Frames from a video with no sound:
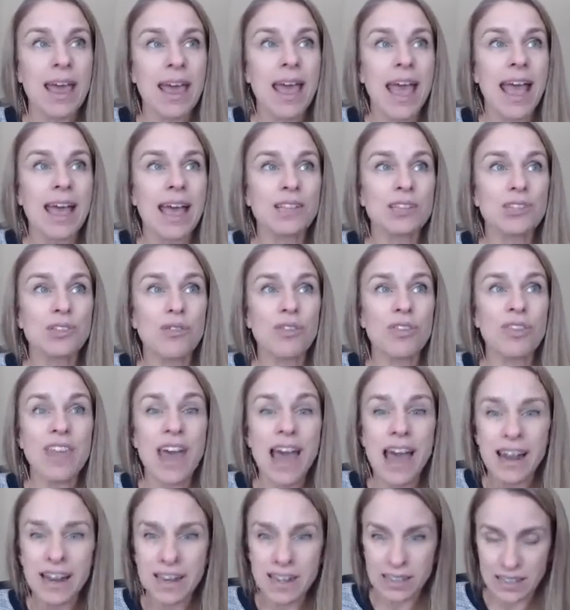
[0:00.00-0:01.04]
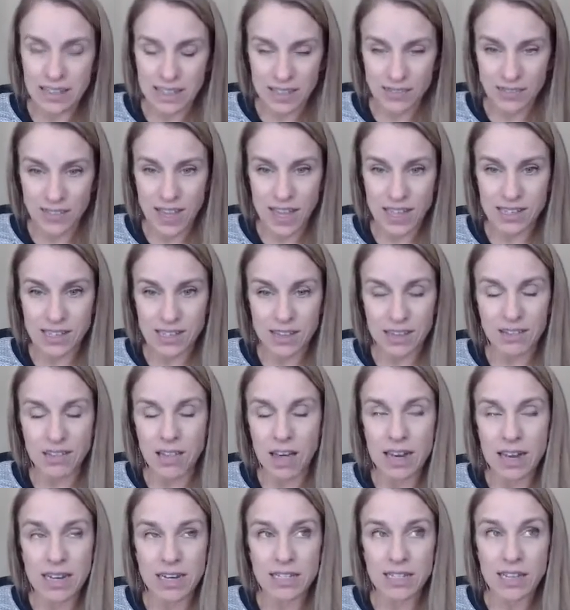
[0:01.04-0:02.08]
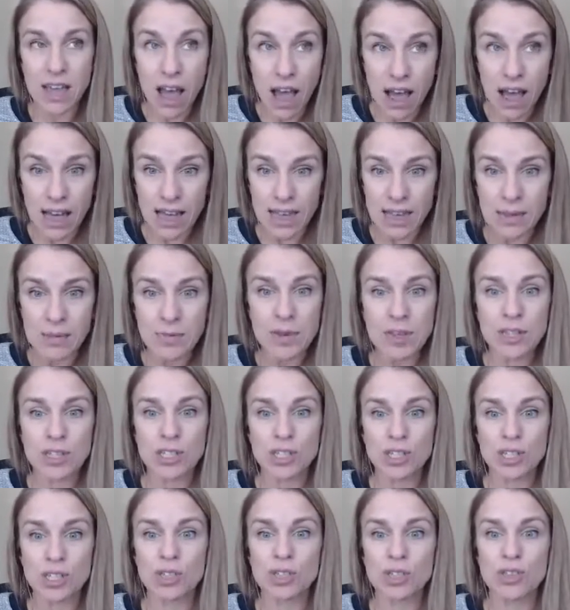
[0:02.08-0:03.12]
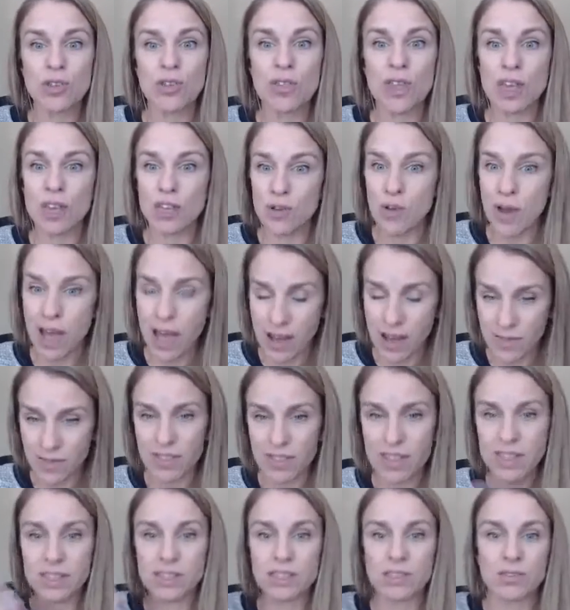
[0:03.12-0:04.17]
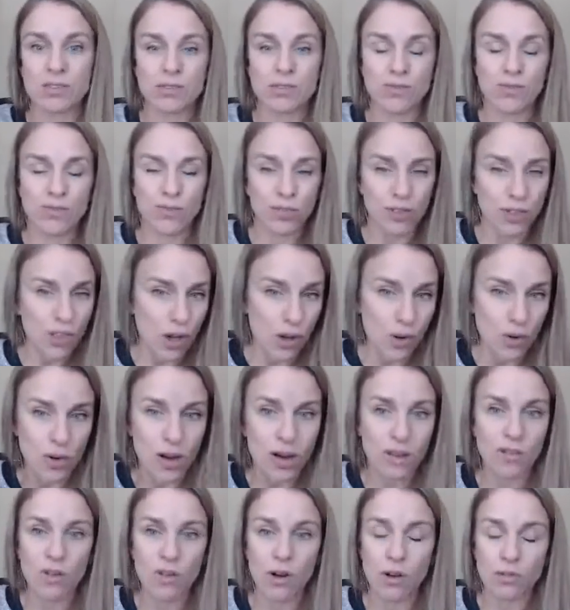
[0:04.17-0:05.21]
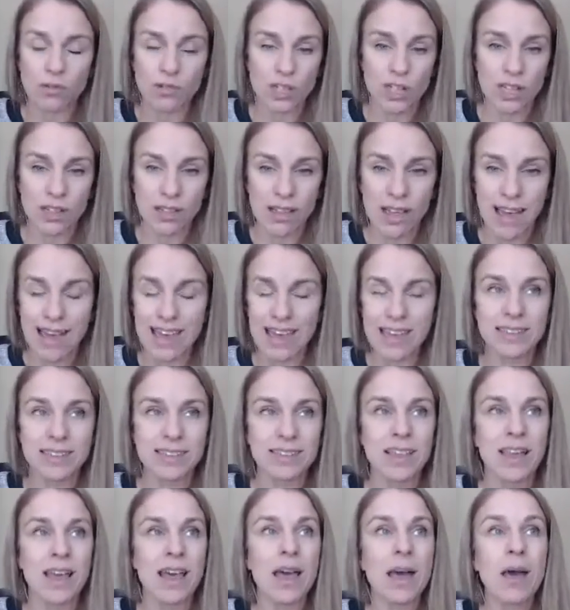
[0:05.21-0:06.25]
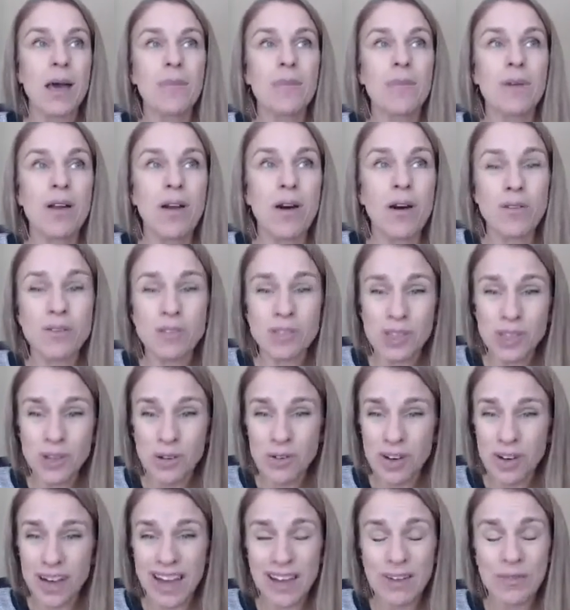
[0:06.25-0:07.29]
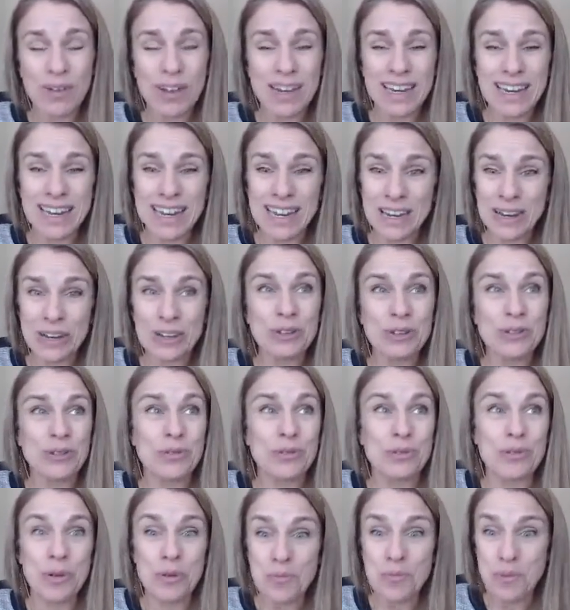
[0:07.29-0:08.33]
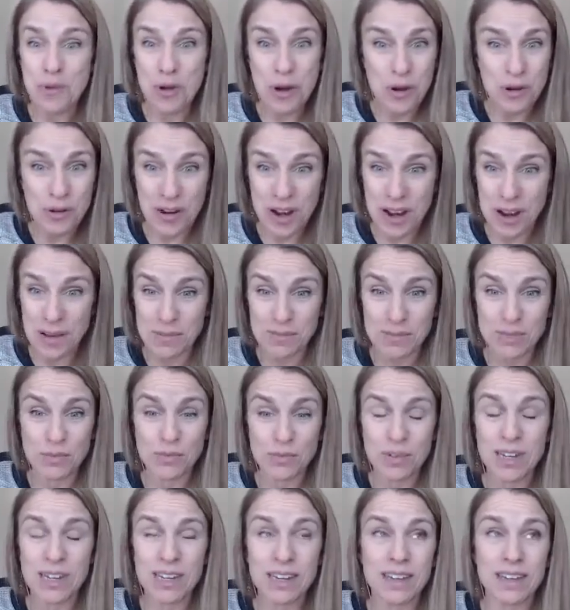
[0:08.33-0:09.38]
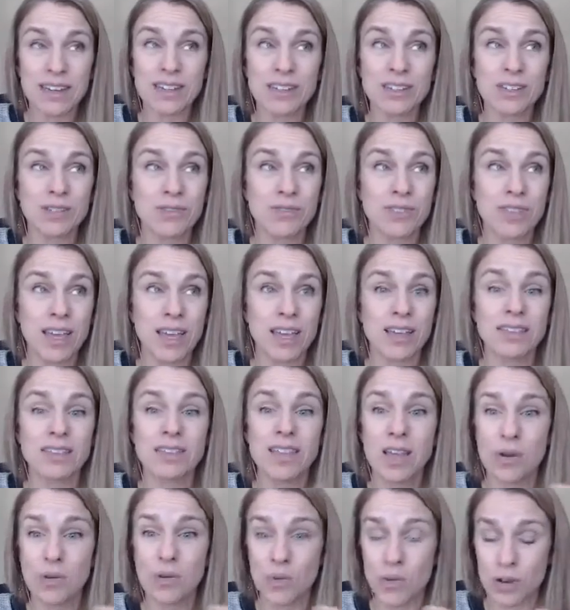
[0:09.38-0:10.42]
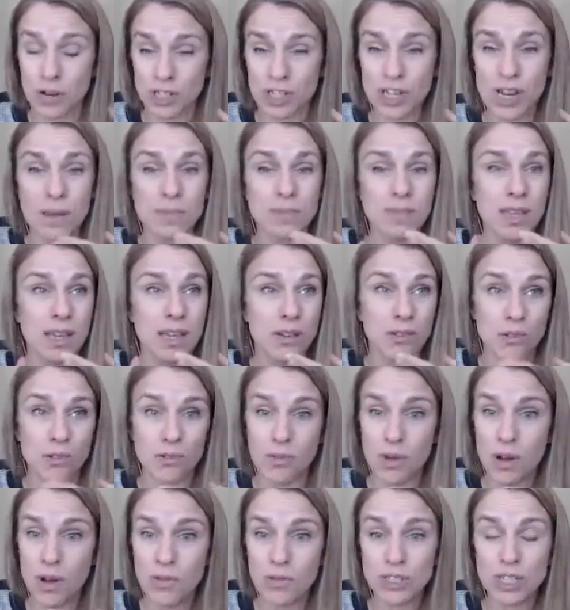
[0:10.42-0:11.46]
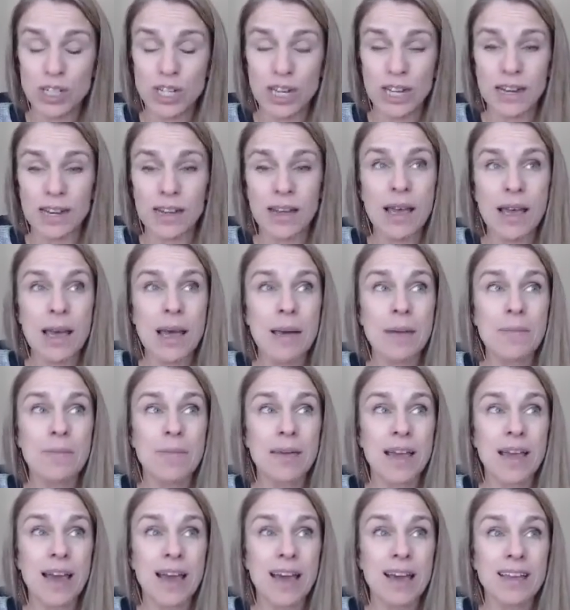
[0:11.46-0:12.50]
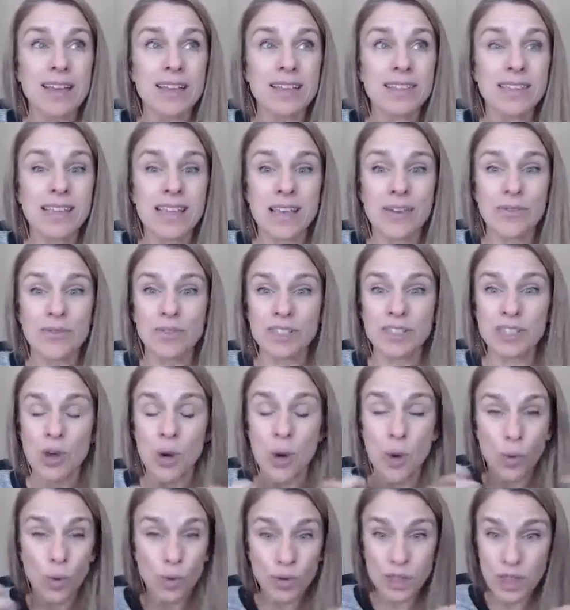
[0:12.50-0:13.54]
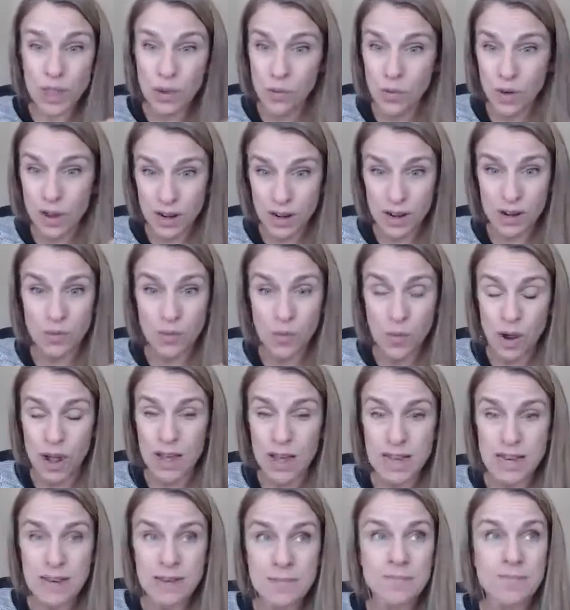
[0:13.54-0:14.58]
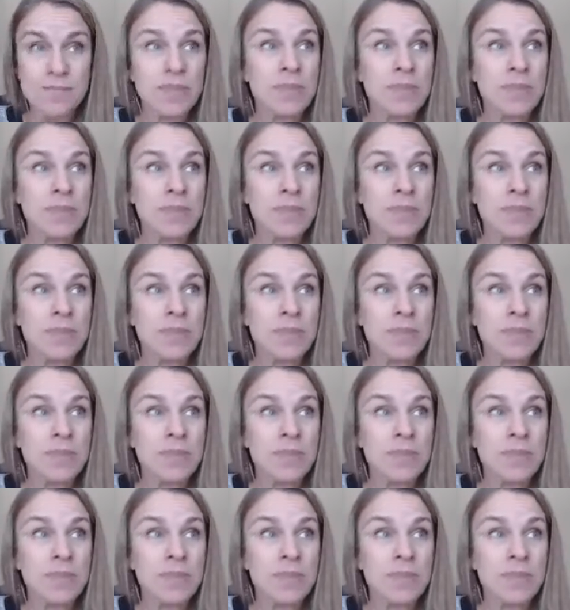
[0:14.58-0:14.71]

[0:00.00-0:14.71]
And so that alleviates a lot of time just so that you have this flow of coaching clients. But also we need to do group programs. We need to do things like workshops and group coaching, because if it's only one-on-one,